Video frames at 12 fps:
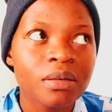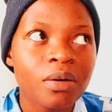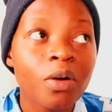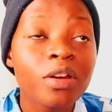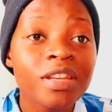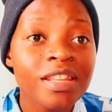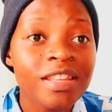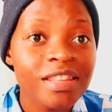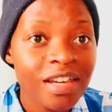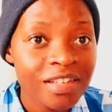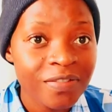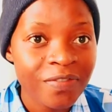on
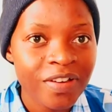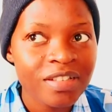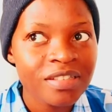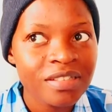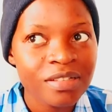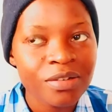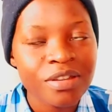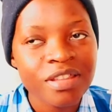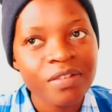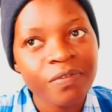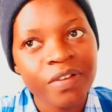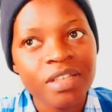31st on
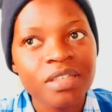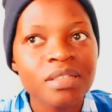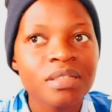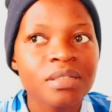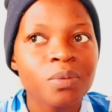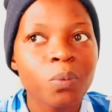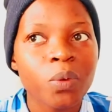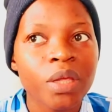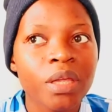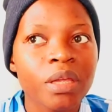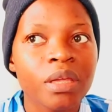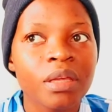31st
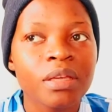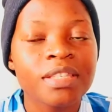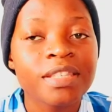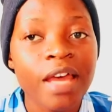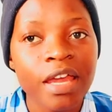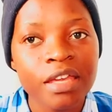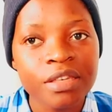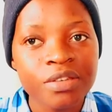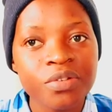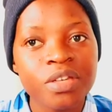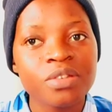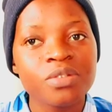we signed
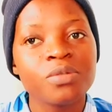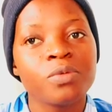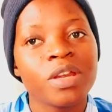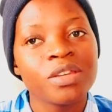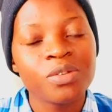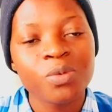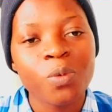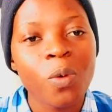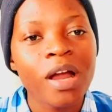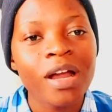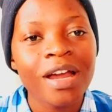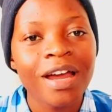ready to
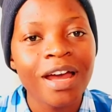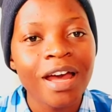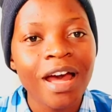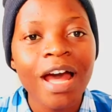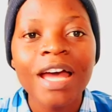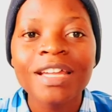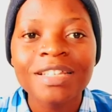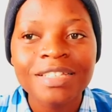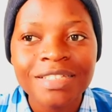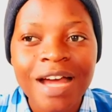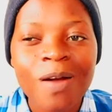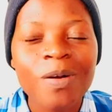work
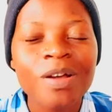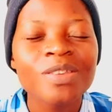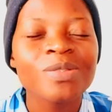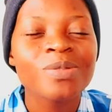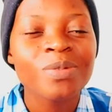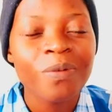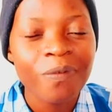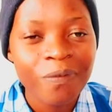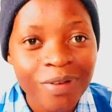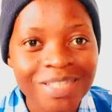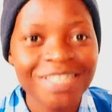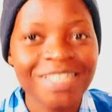and i was so
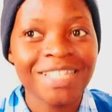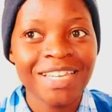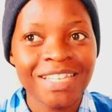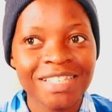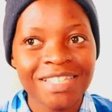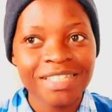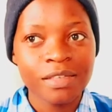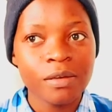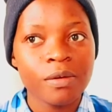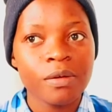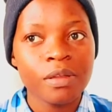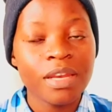fortunate
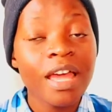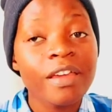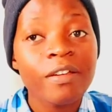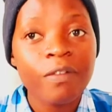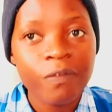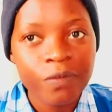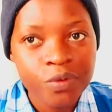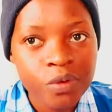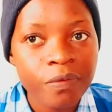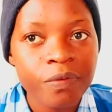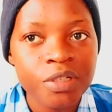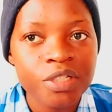like so
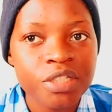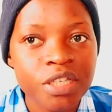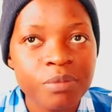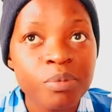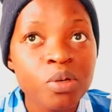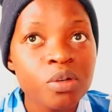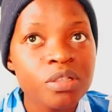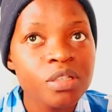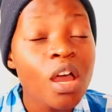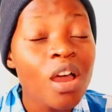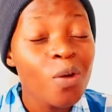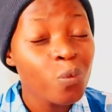fortunate because
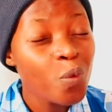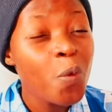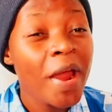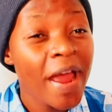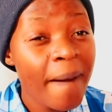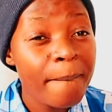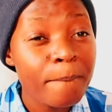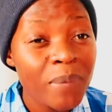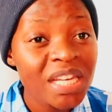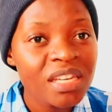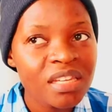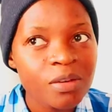we were
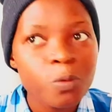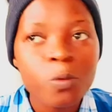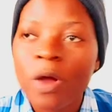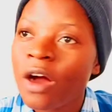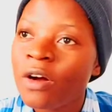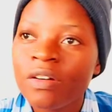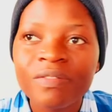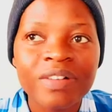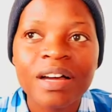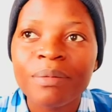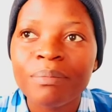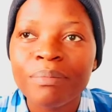many, we were
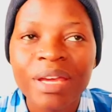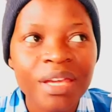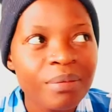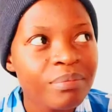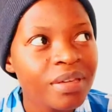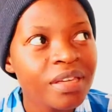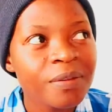over maybe